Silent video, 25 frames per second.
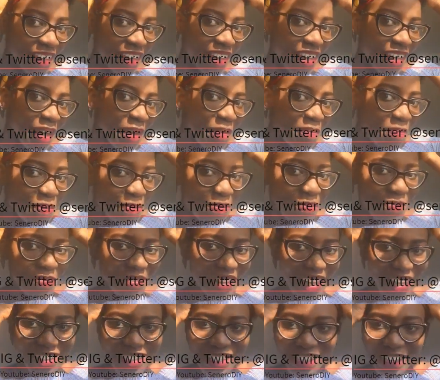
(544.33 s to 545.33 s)
yep,
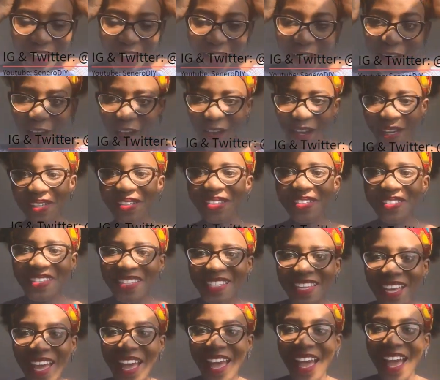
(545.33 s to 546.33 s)
that's it,
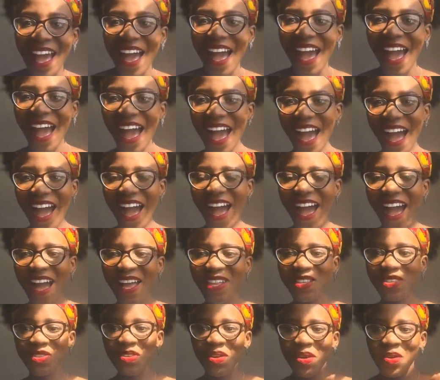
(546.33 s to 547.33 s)
girls,
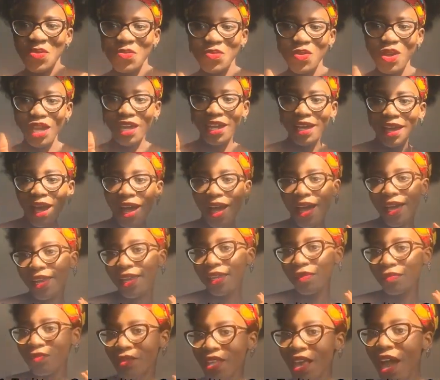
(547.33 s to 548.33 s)
and we got
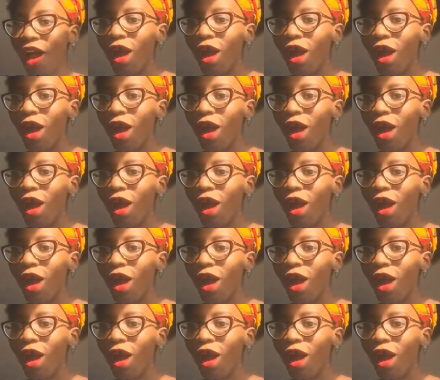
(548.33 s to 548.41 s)
it.